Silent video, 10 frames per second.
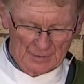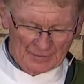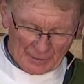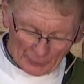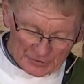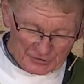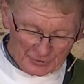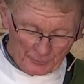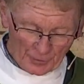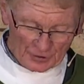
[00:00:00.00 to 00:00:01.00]
Now, isn't
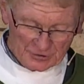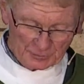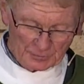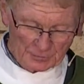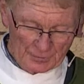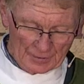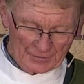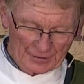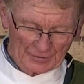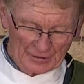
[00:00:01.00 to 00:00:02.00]
it possible
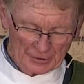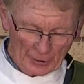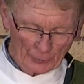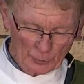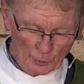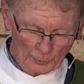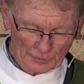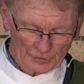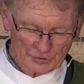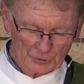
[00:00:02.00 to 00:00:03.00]
that in our
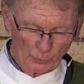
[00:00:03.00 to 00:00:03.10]
humanness,